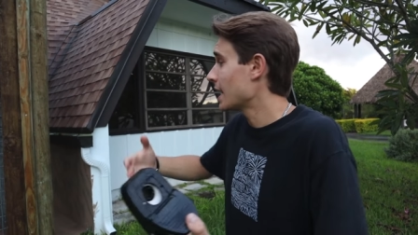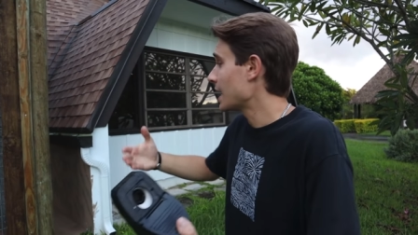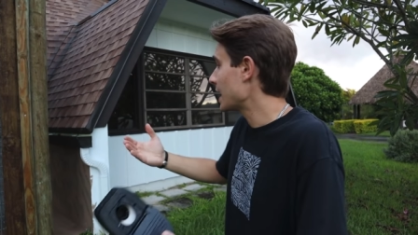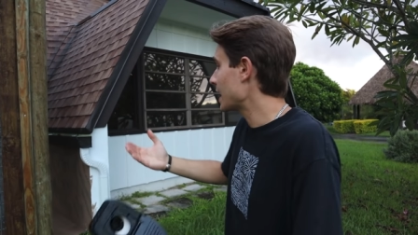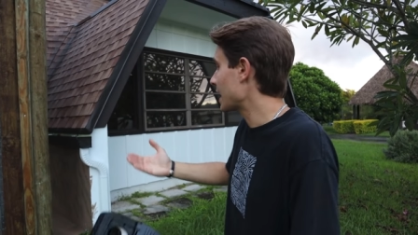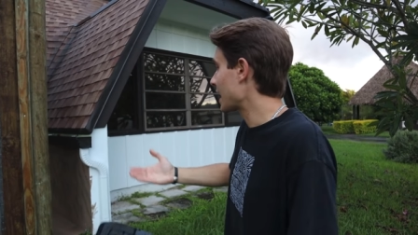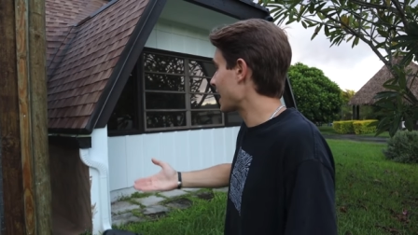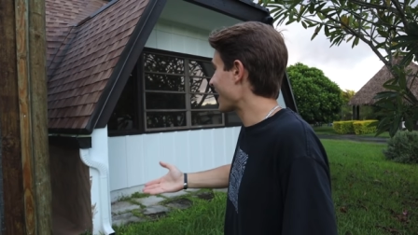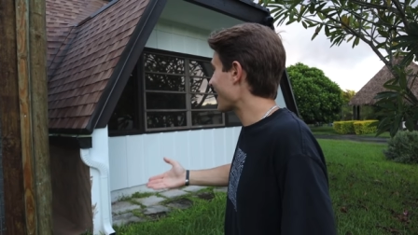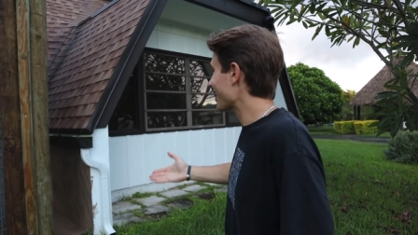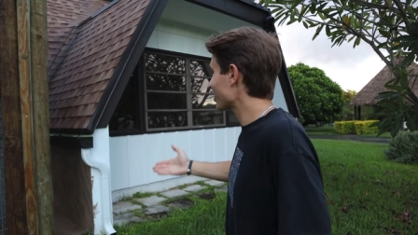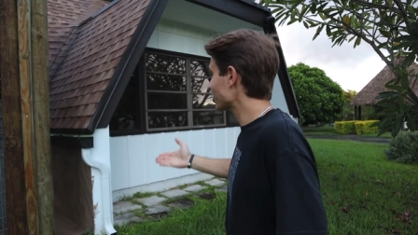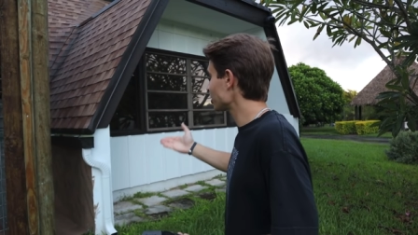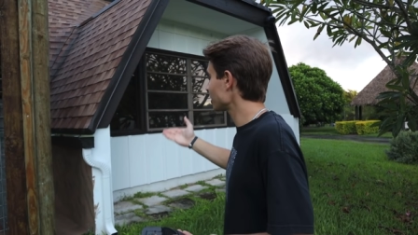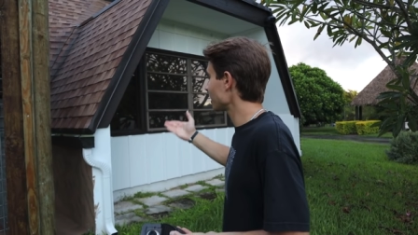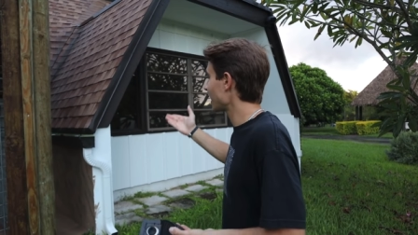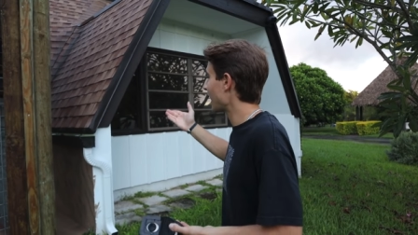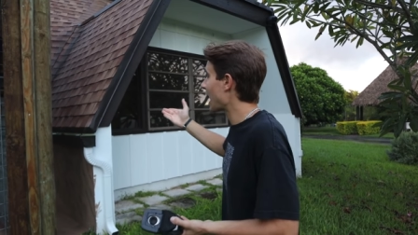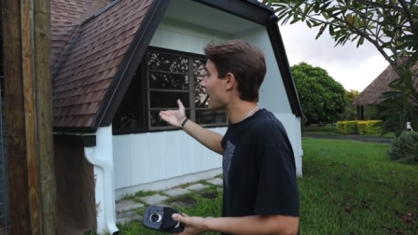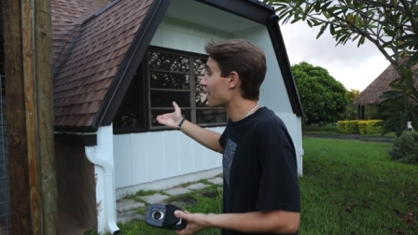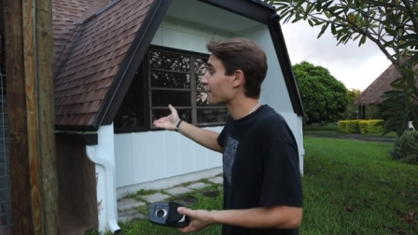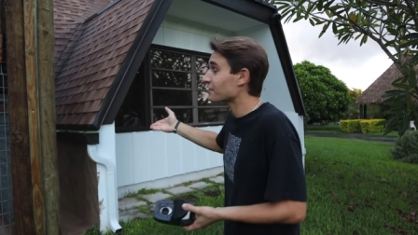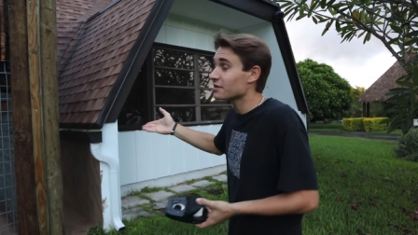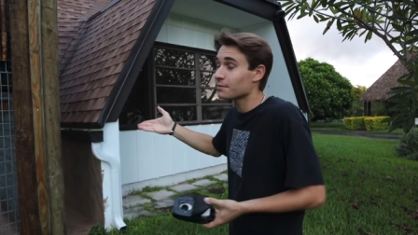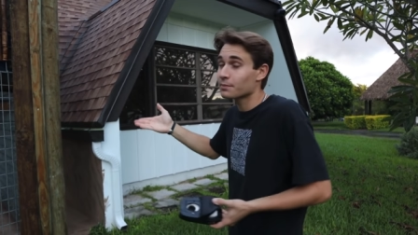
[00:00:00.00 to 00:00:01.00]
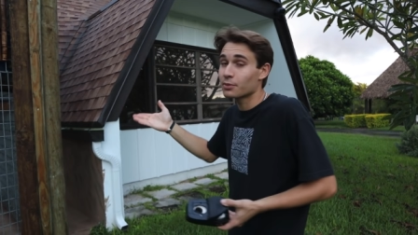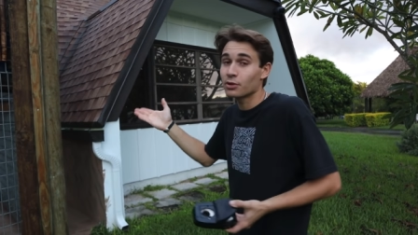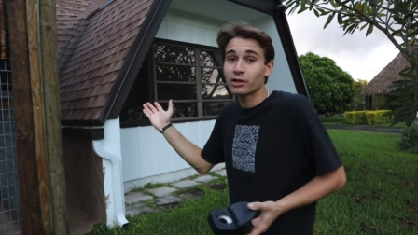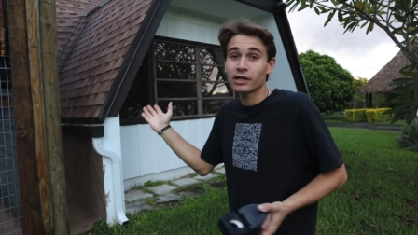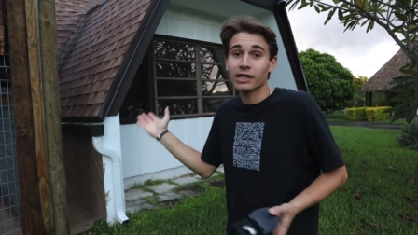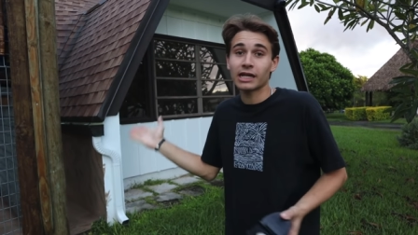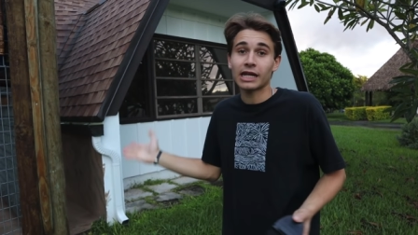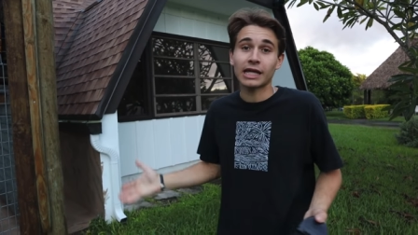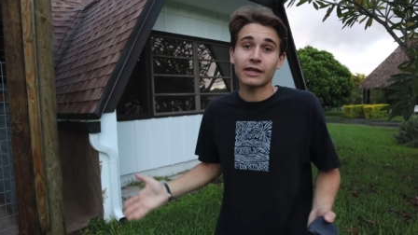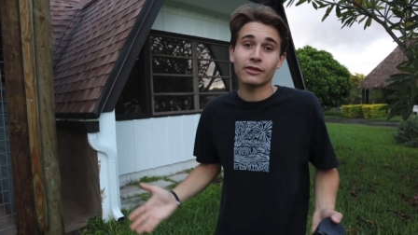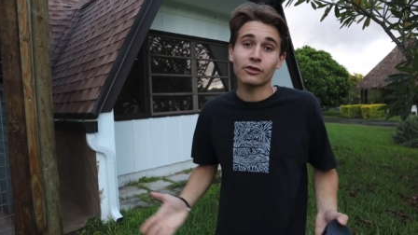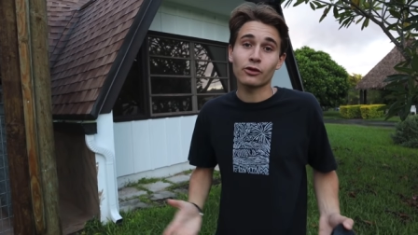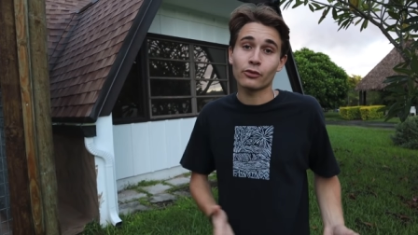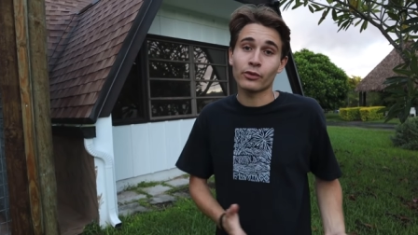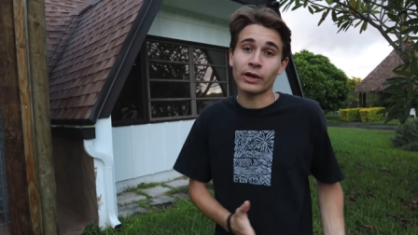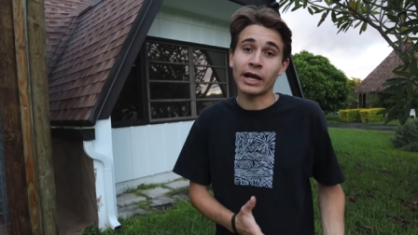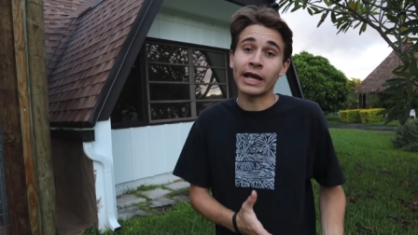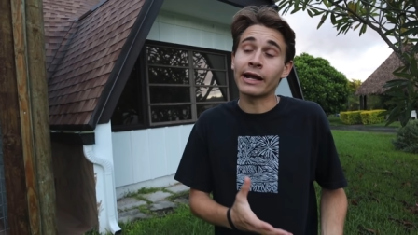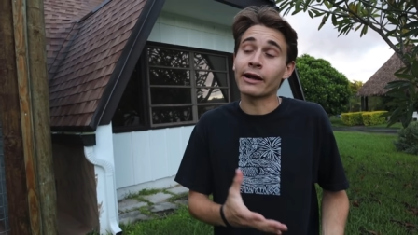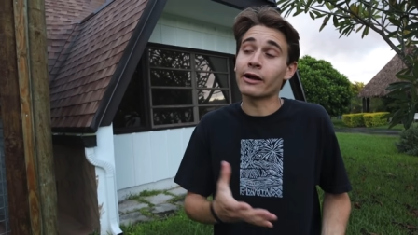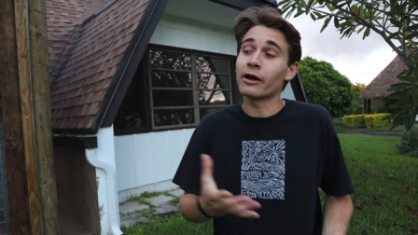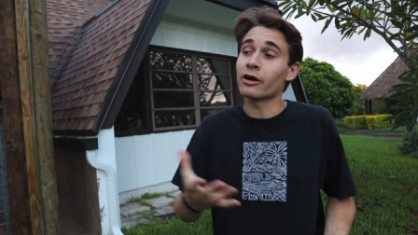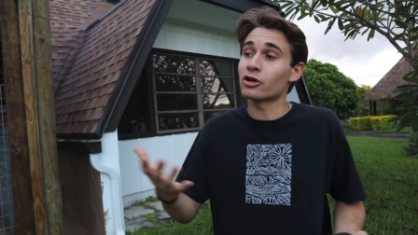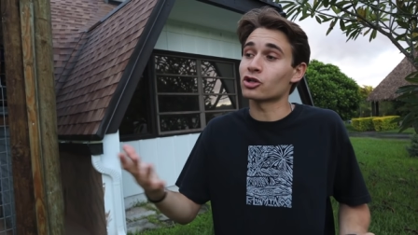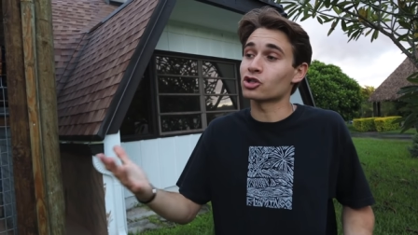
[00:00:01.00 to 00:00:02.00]
and I actually have to put it in the
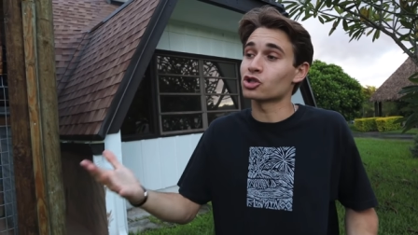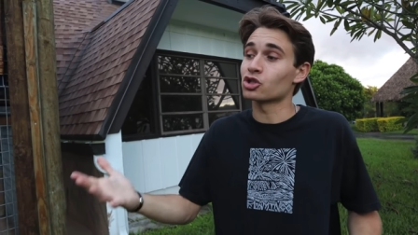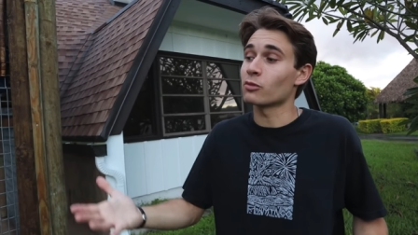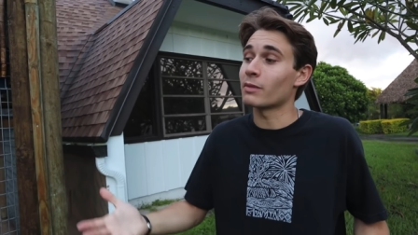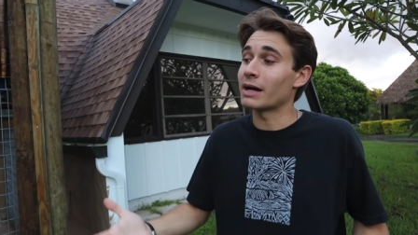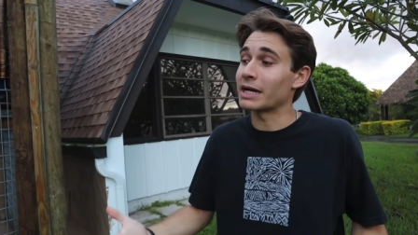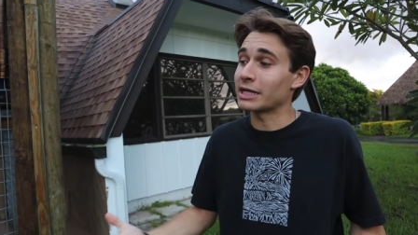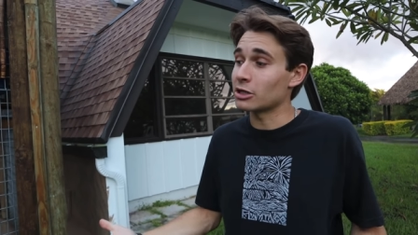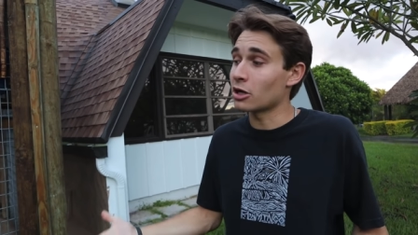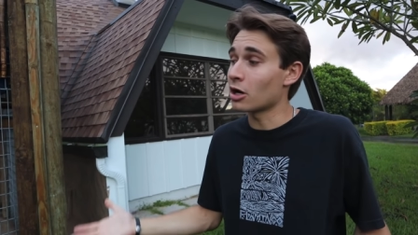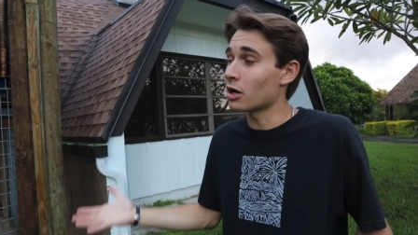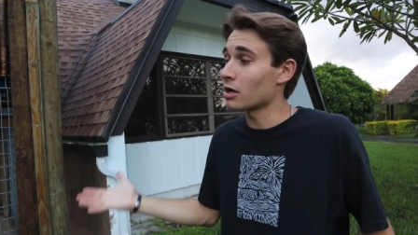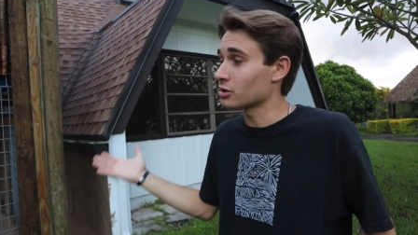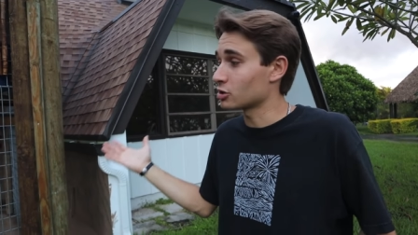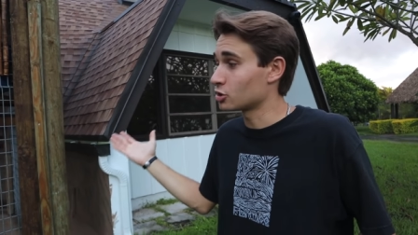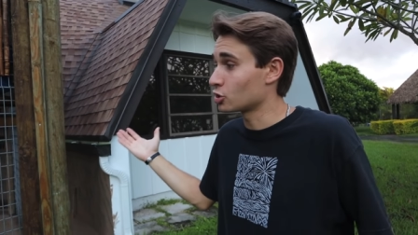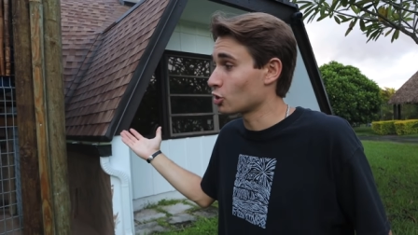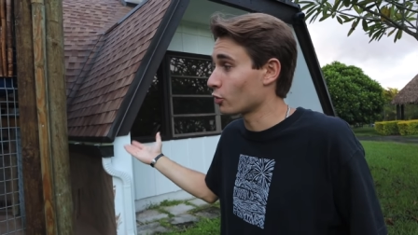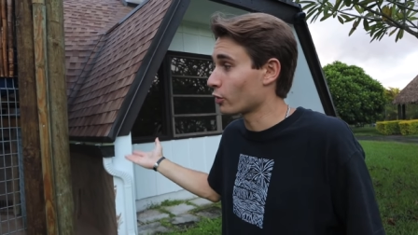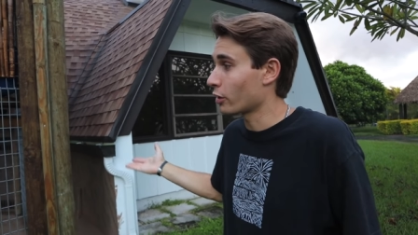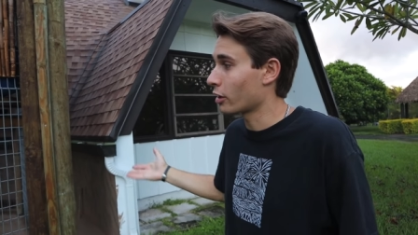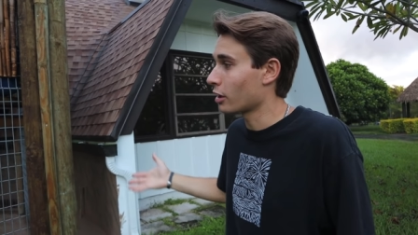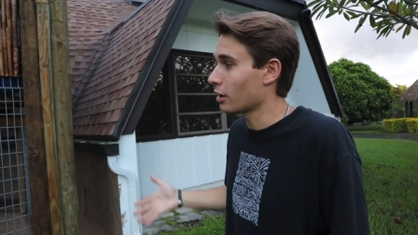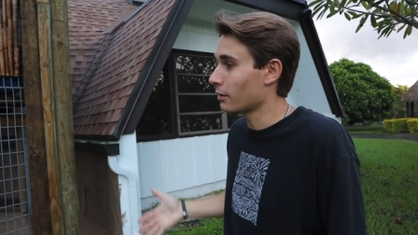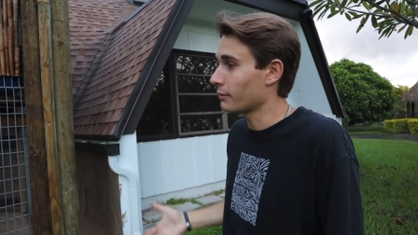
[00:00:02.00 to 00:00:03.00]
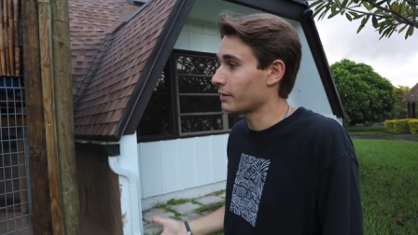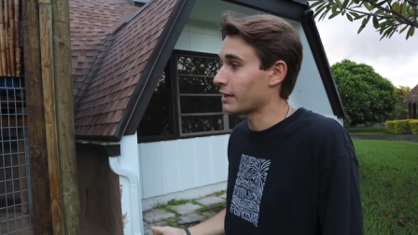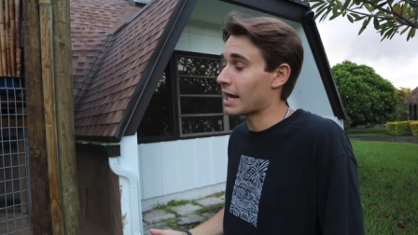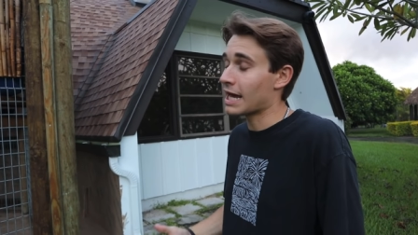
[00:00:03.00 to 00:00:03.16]
rain gutter so my dogs don't come